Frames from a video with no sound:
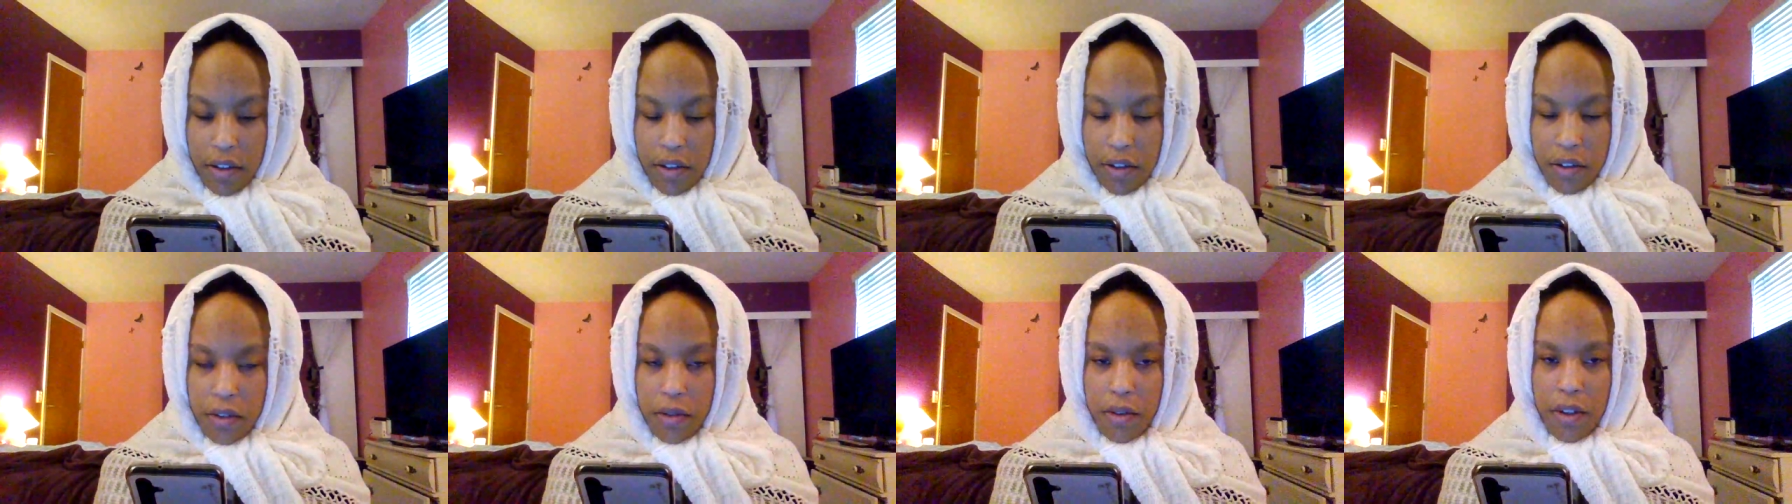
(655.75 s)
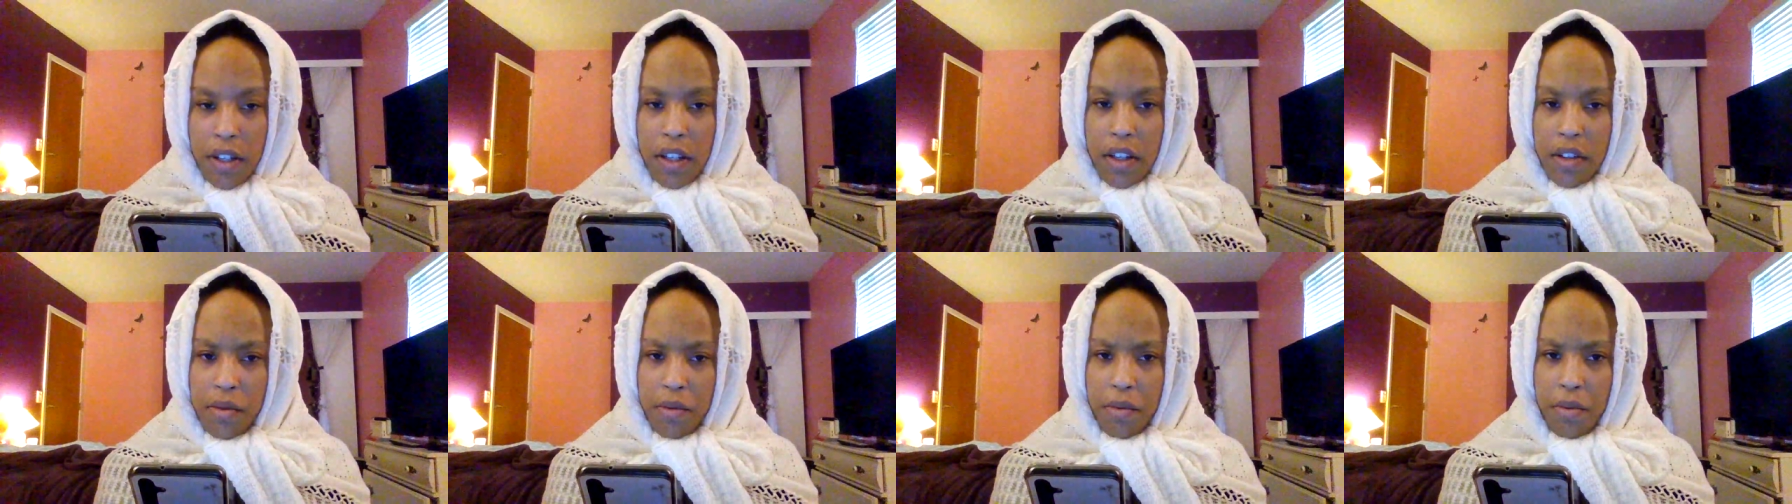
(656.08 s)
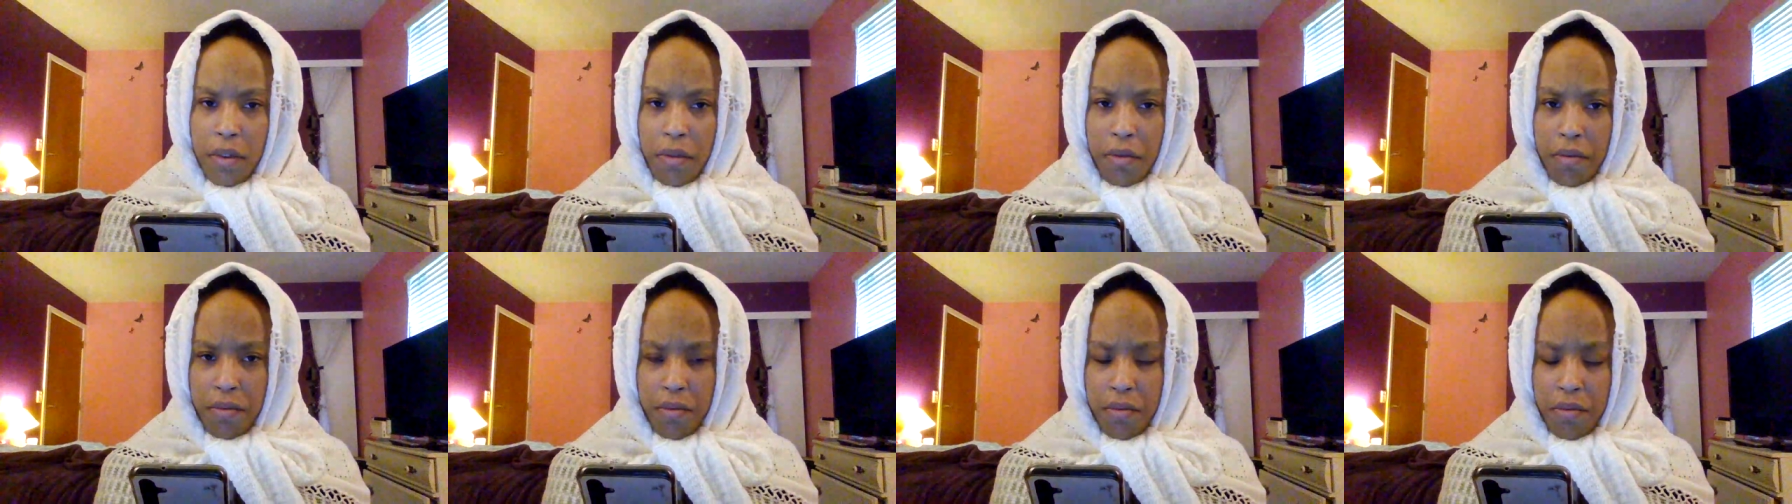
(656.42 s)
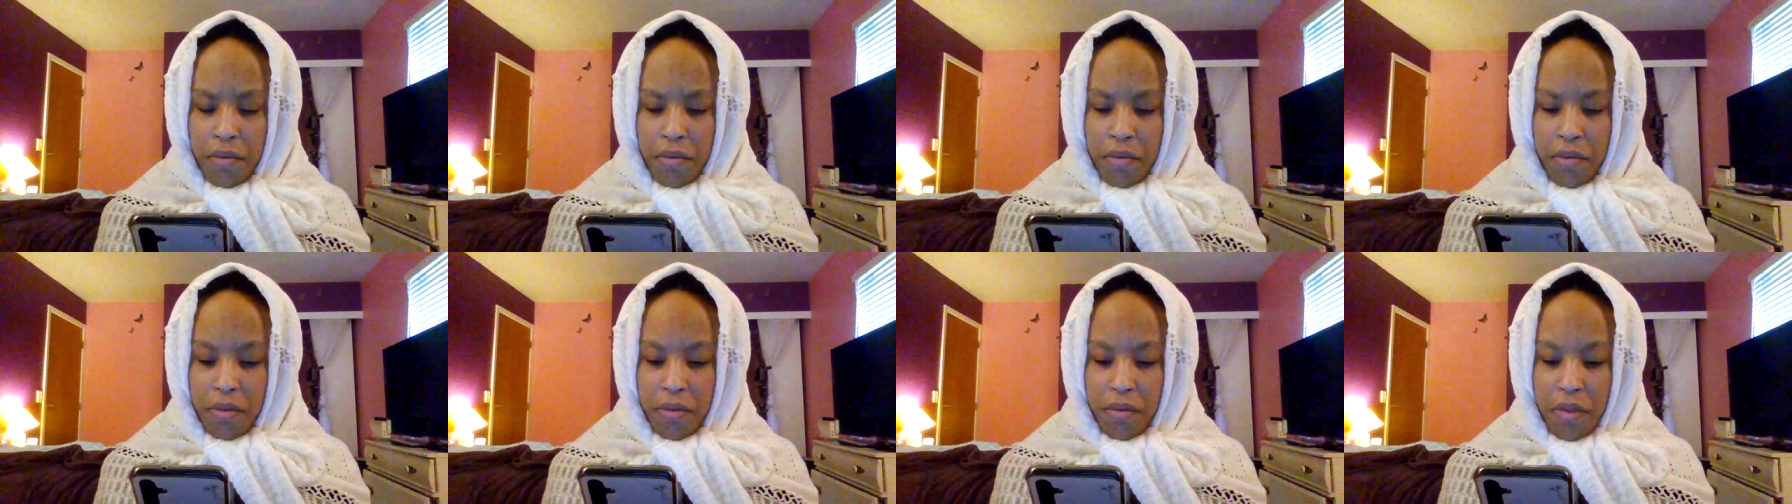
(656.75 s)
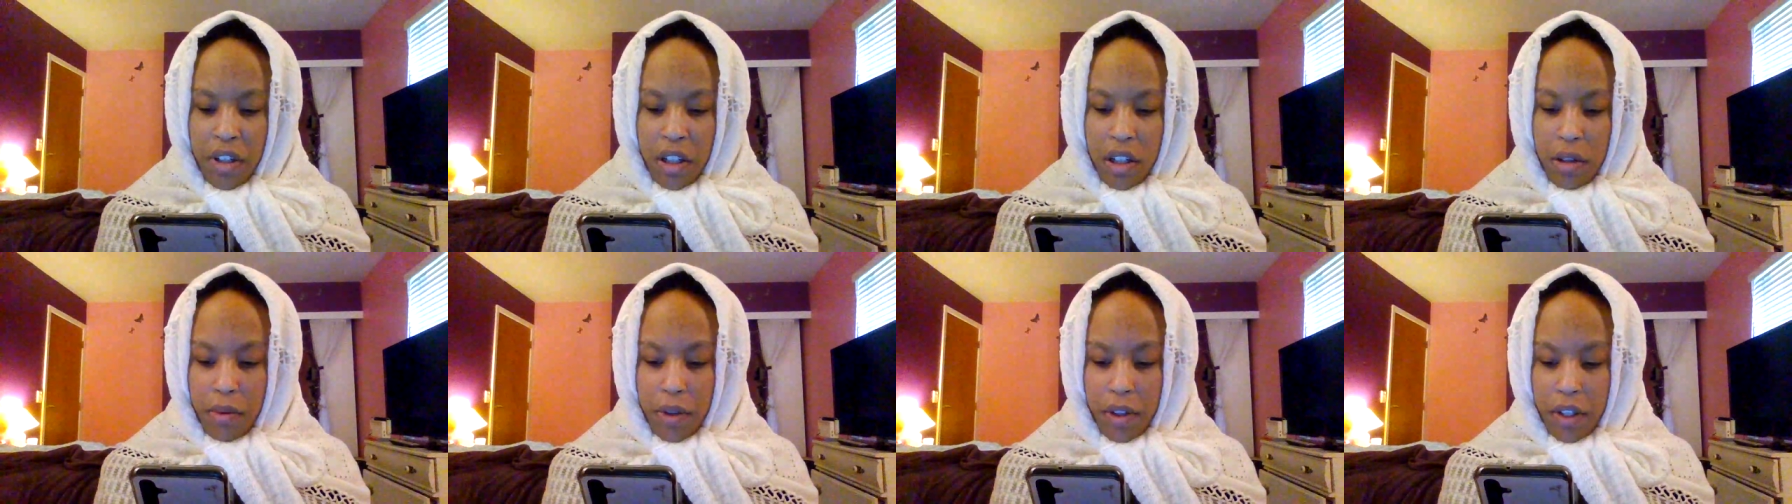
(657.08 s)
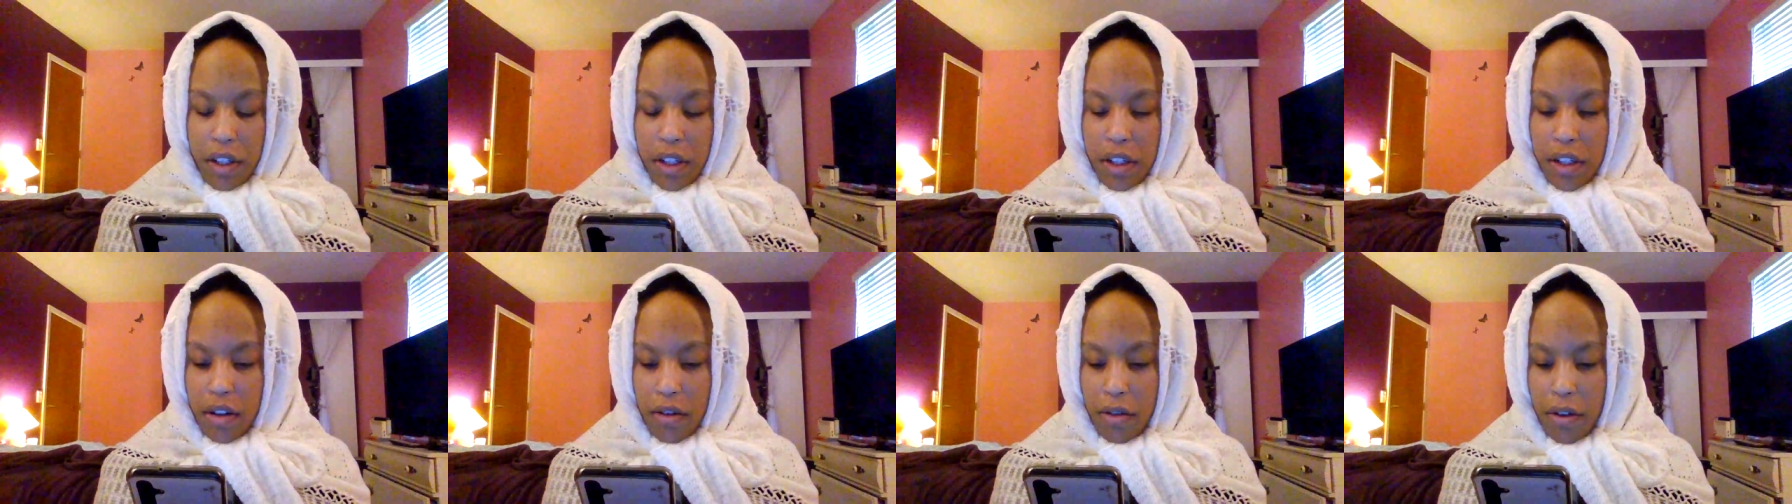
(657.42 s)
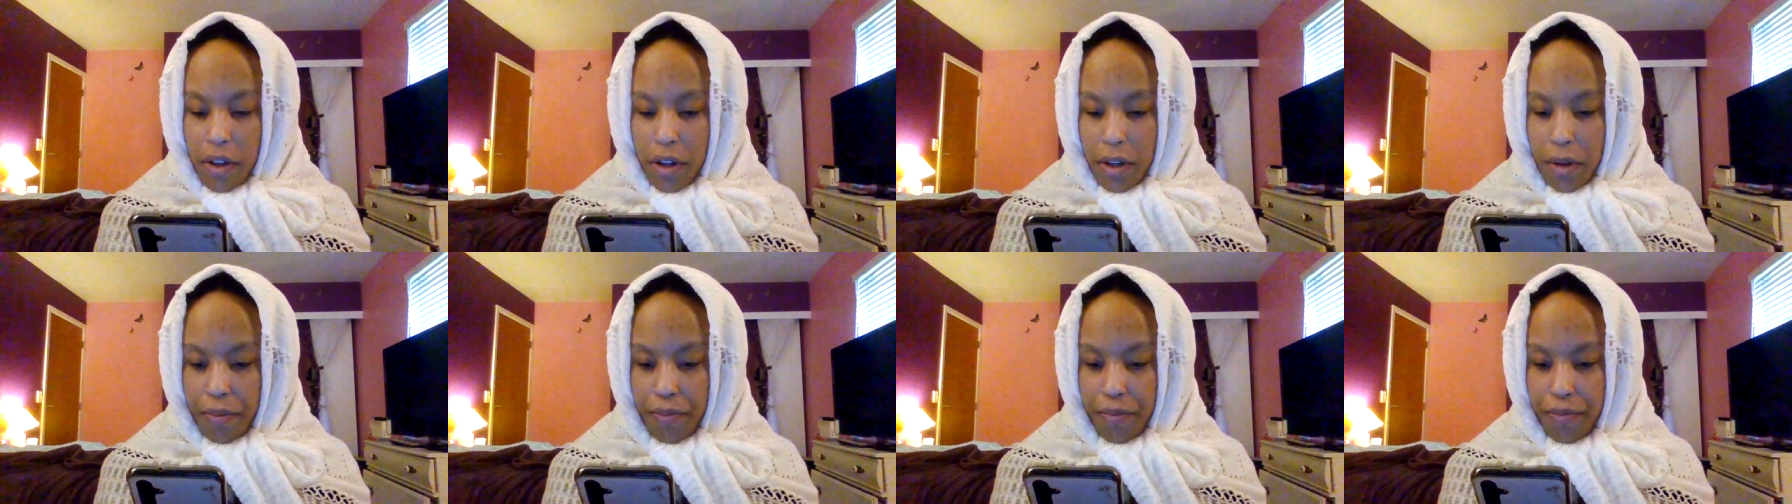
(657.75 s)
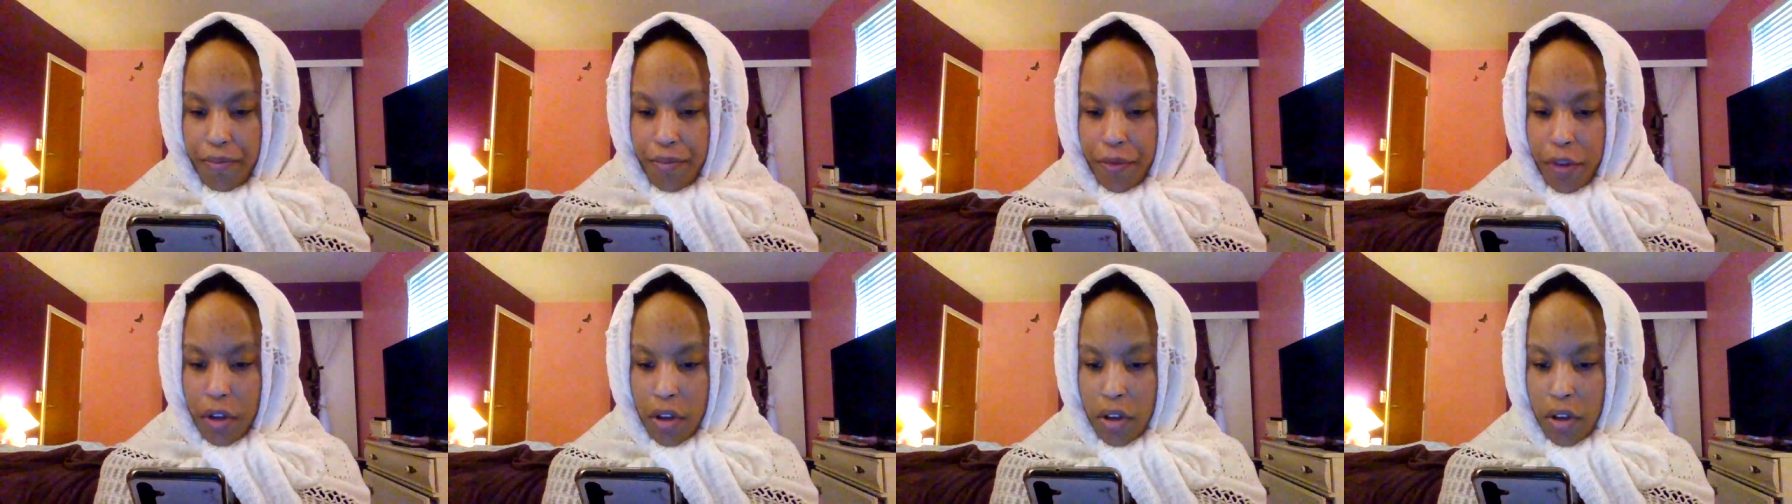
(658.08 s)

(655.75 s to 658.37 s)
So he doesn't really really want to kill him.